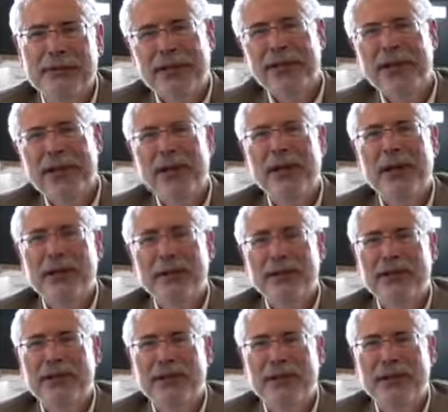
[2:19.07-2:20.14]
And the bet with
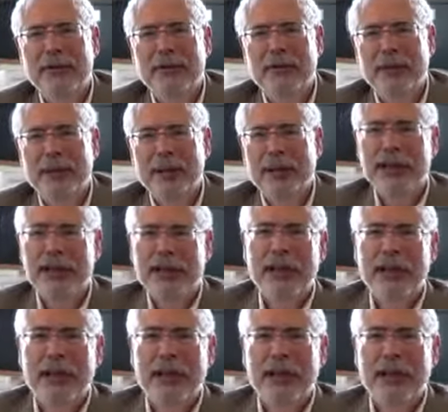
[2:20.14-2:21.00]
yourself could be,